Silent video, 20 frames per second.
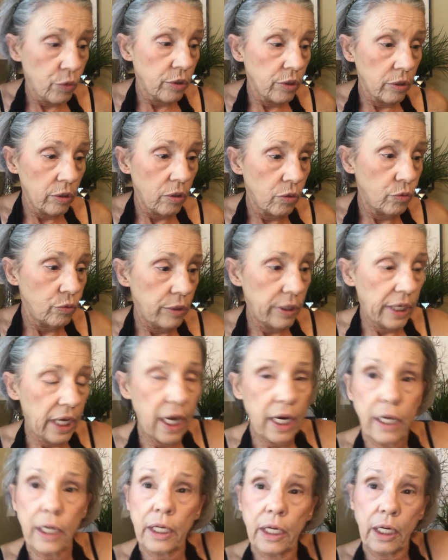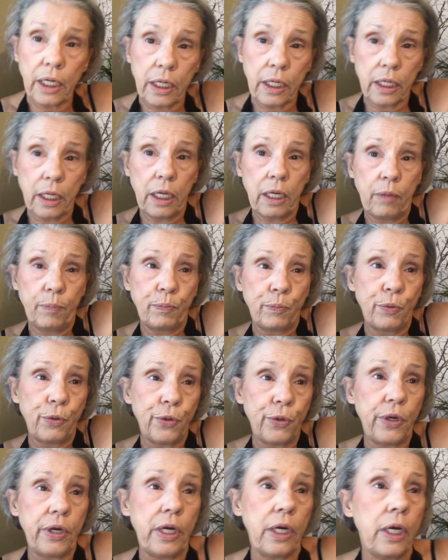we're going at a
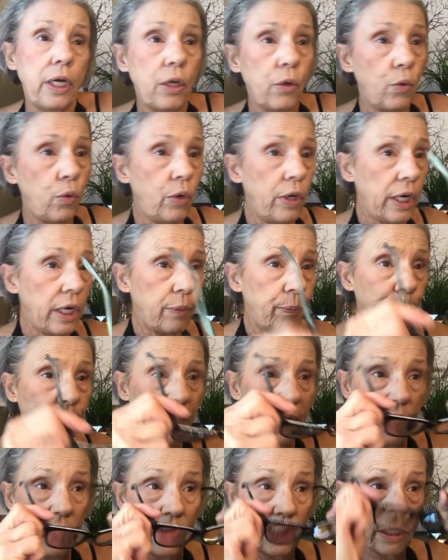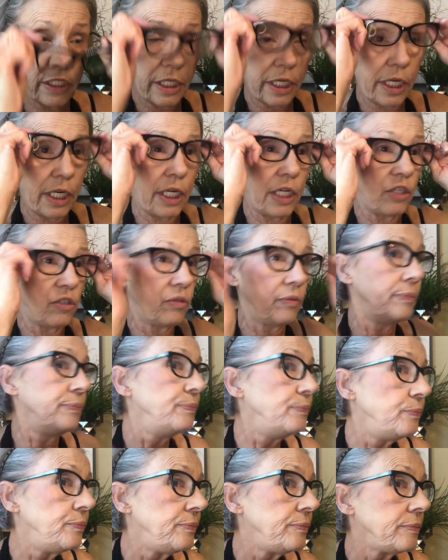pretty quick pace here.
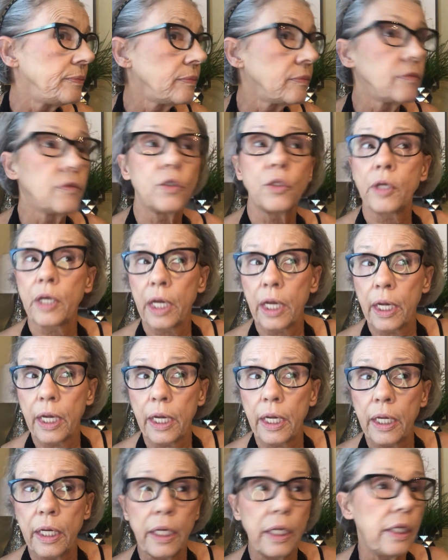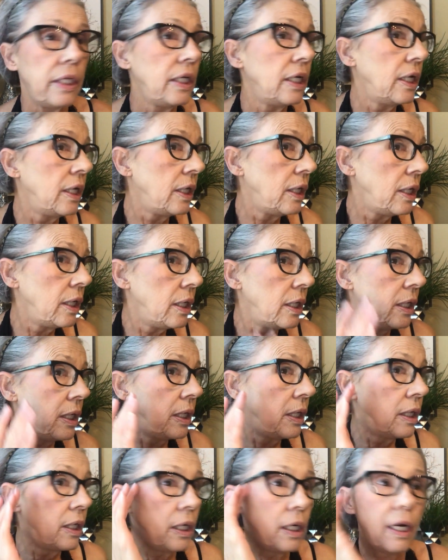Okay.
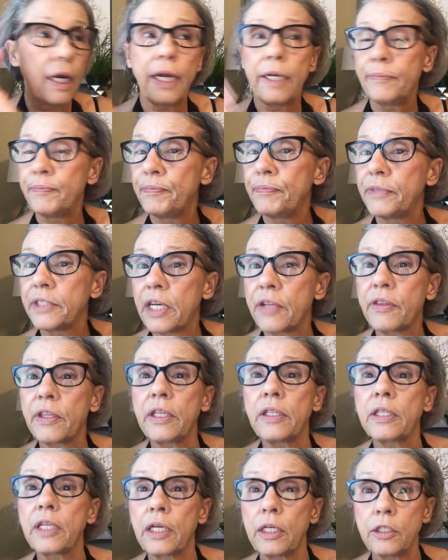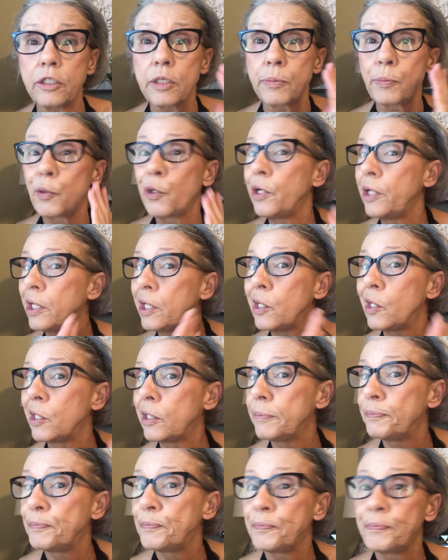I think that looks pretty
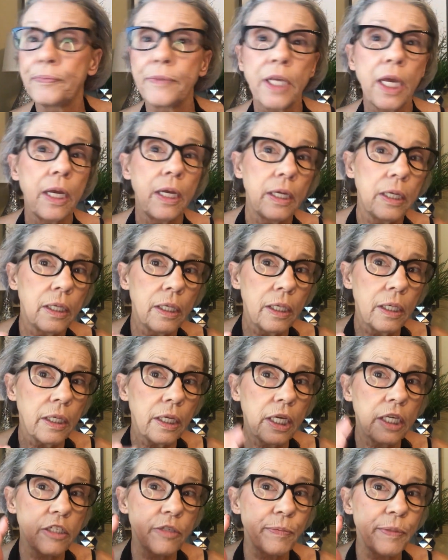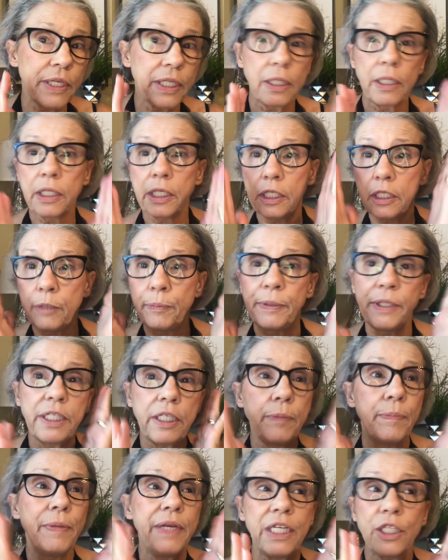good. Gives me a little
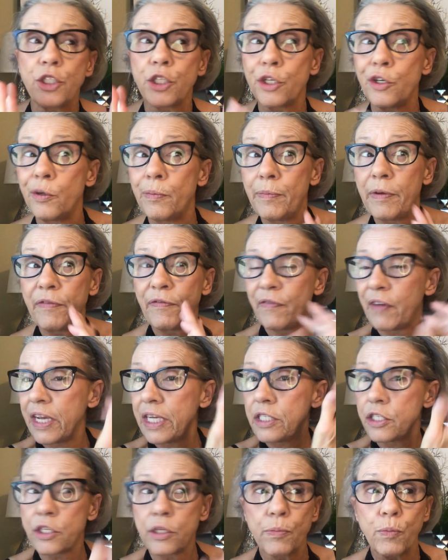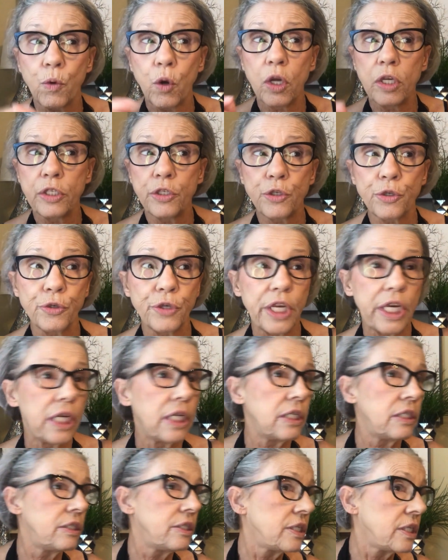bit of dimension on my face, the bronzer
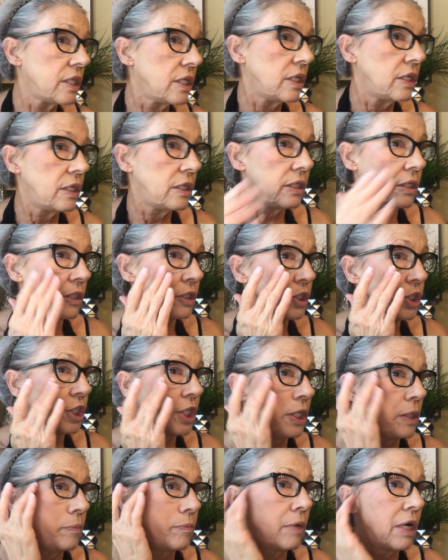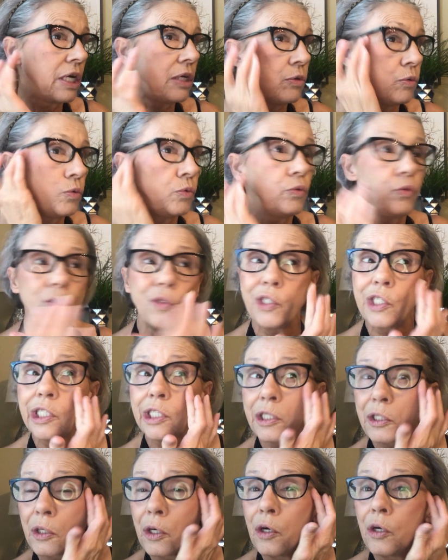does. The
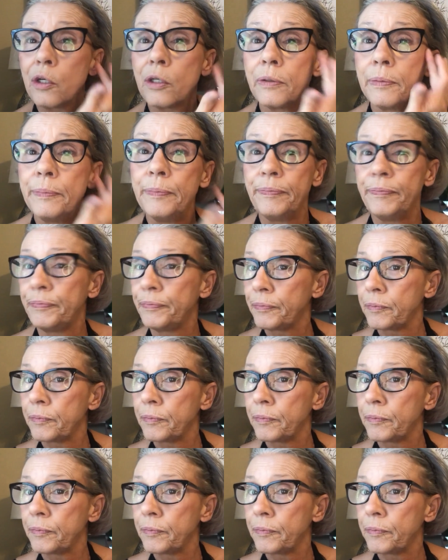cheekbones are